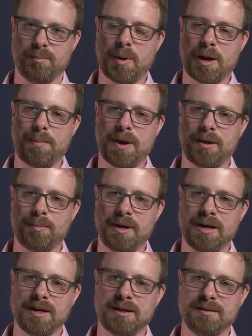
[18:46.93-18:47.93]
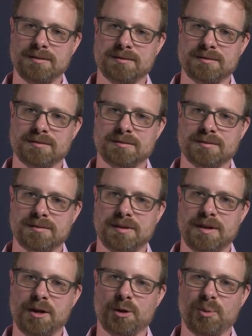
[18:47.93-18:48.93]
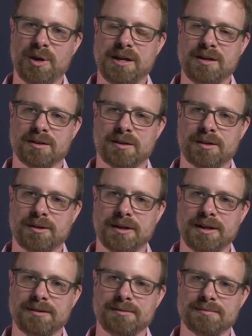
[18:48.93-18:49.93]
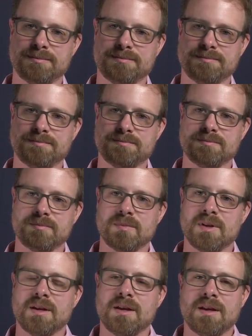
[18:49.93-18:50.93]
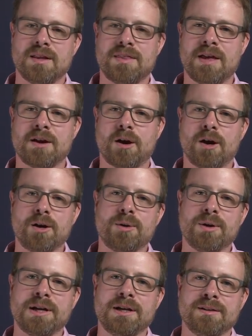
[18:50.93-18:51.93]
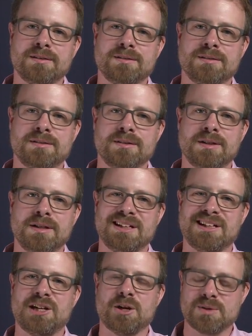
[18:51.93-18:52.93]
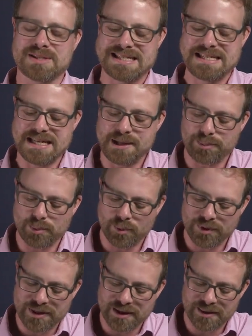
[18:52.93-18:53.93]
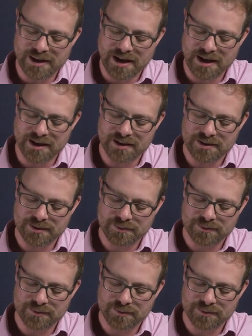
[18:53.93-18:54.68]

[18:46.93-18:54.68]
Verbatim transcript: by palpating your radial artery. That artery goes deep within the hand,